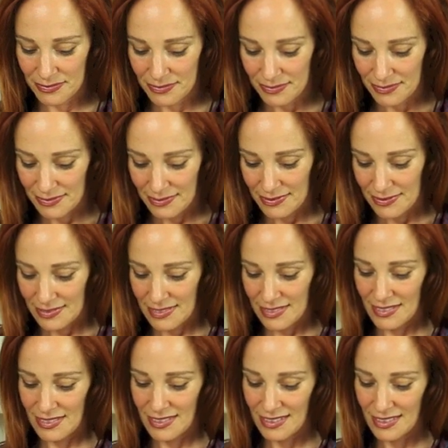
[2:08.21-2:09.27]

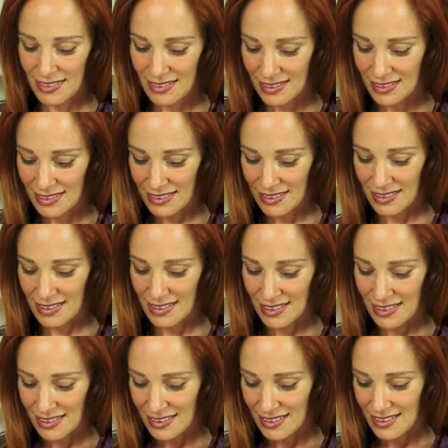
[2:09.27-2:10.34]

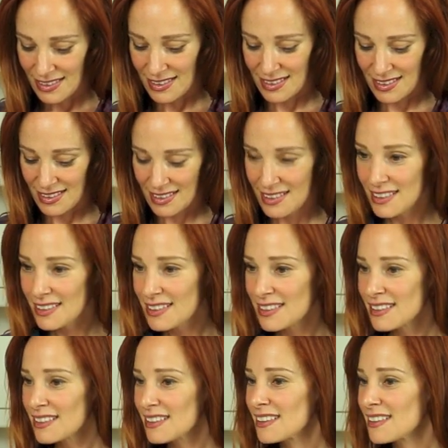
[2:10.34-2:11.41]

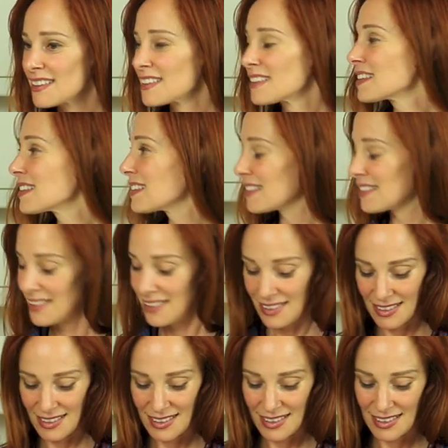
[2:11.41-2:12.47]

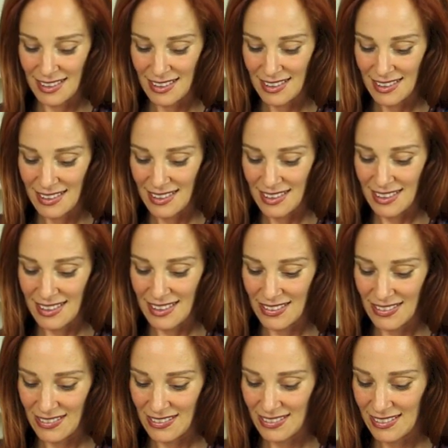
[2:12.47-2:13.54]

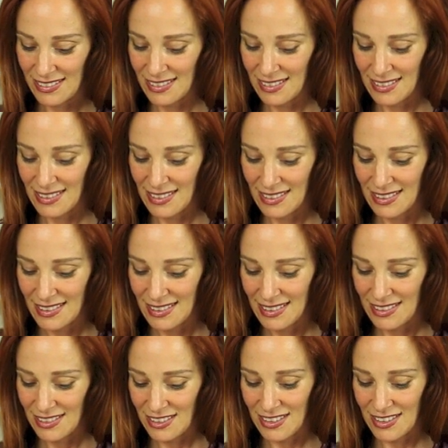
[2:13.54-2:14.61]

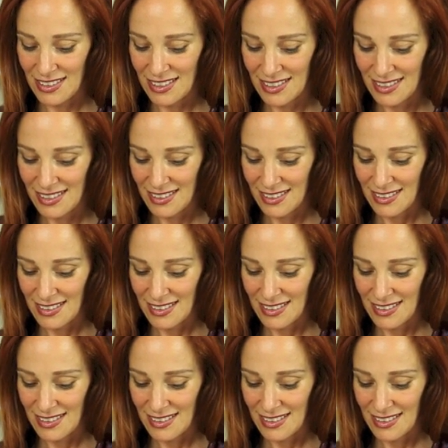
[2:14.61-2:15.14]
This person isn't speaking.